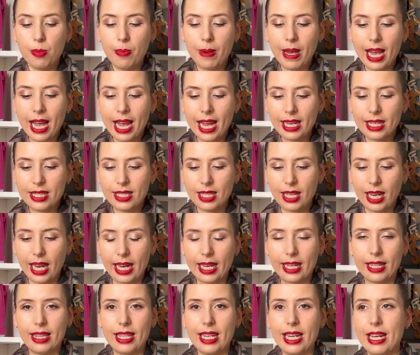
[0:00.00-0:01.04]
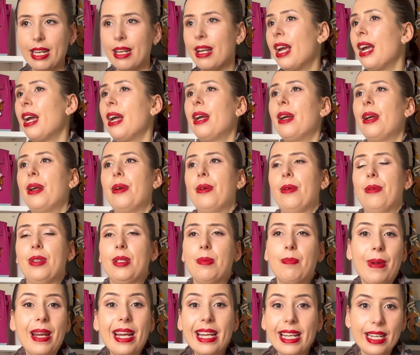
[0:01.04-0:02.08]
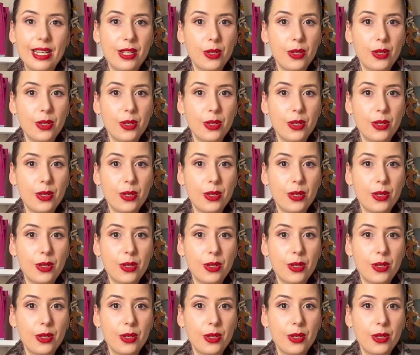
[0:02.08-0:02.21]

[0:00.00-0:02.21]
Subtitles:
bags like the Speedy